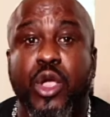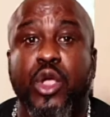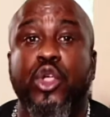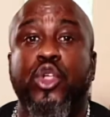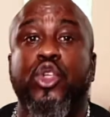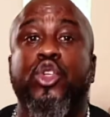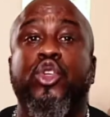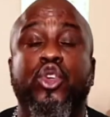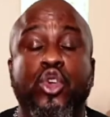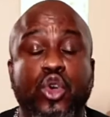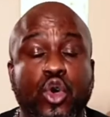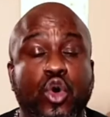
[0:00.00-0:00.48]

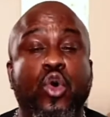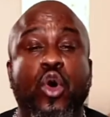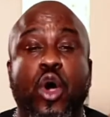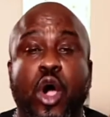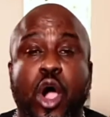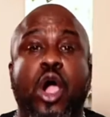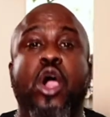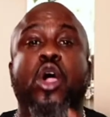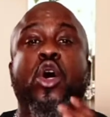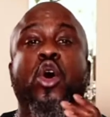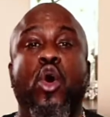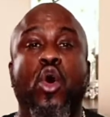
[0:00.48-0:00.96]
You
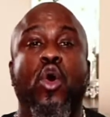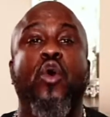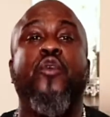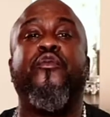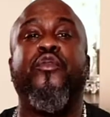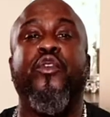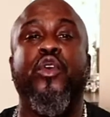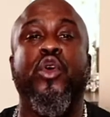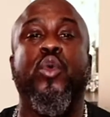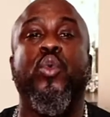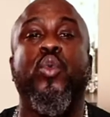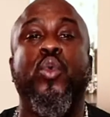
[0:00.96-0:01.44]
are
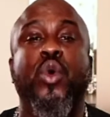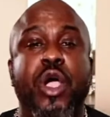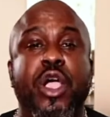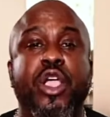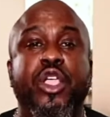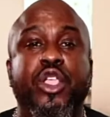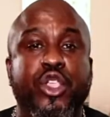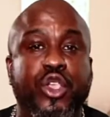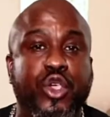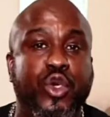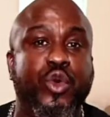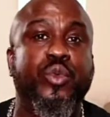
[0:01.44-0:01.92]
over what
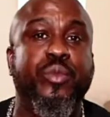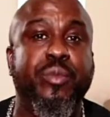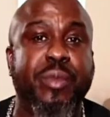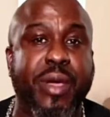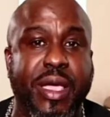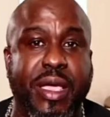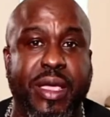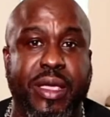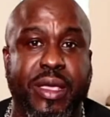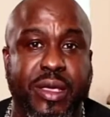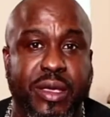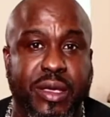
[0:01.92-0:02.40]
you
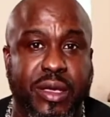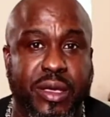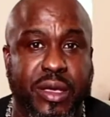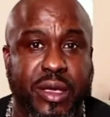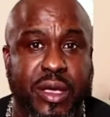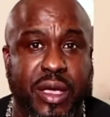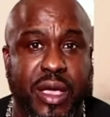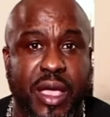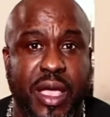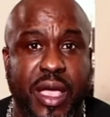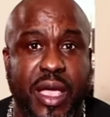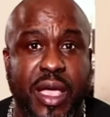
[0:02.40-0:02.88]
make.
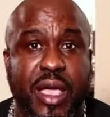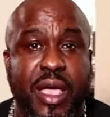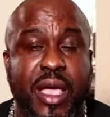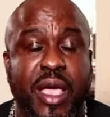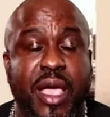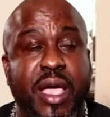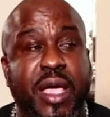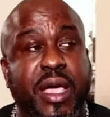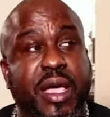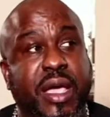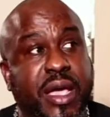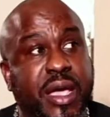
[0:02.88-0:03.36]

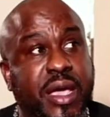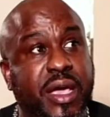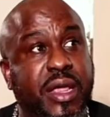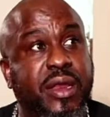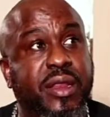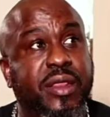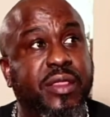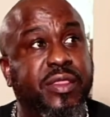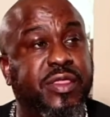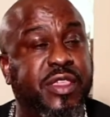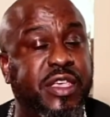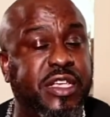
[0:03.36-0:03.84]

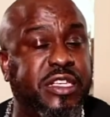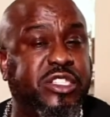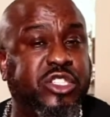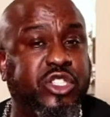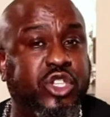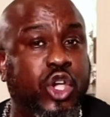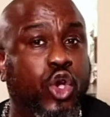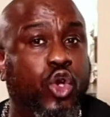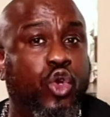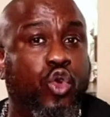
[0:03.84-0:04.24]
And this is a